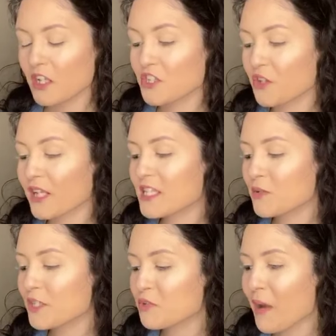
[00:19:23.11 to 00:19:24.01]
So let's
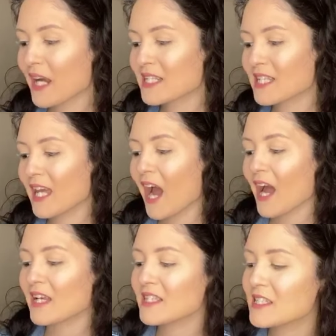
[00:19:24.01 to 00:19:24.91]
switch back to the
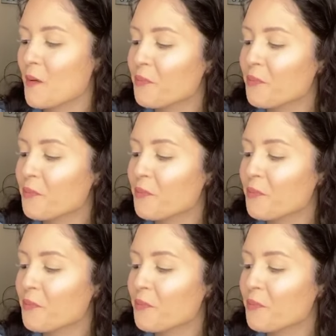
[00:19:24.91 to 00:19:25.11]
eyes.